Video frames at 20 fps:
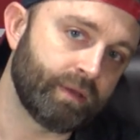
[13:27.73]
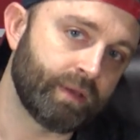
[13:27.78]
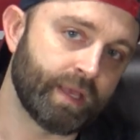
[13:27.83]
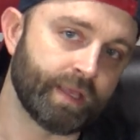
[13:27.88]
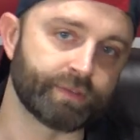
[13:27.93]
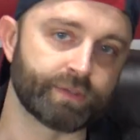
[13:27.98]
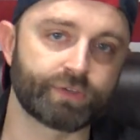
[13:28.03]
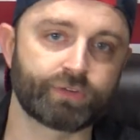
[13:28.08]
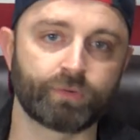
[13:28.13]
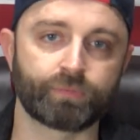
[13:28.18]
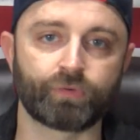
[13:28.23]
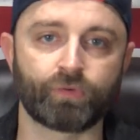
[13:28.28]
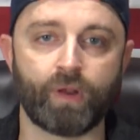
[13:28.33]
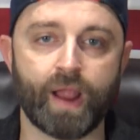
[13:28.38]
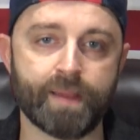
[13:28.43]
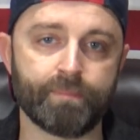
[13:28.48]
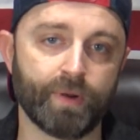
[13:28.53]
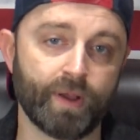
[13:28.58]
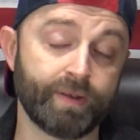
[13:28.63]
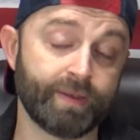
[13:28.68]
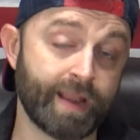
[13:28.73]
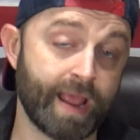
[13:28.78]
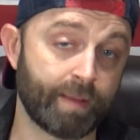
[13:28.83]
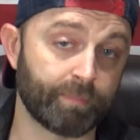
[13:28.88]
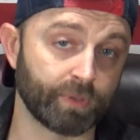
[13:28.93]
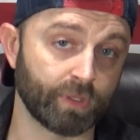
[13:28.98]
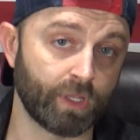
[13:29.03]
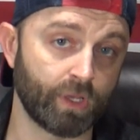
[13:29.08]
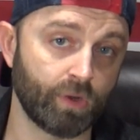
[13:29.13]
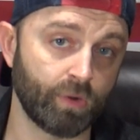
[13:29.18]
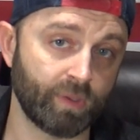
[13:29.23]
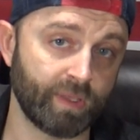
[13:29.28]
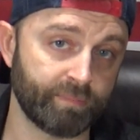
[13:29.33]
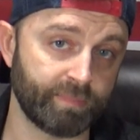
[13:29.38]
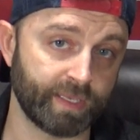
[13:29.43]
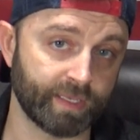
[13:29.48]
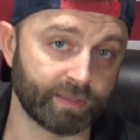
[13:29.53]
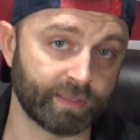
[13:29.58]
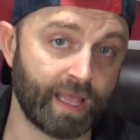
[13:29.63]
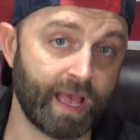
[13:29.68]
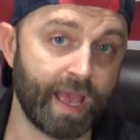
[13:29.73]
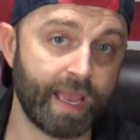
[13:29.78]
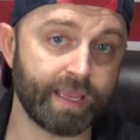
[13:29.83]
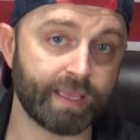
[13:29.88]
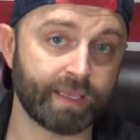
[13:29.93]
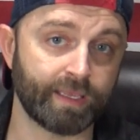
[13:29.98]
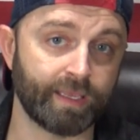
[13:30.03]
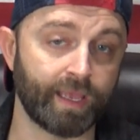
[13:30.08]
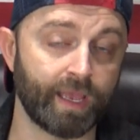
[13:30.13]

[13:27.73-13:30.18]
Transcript: hit the subscribe button down below. Give me a like.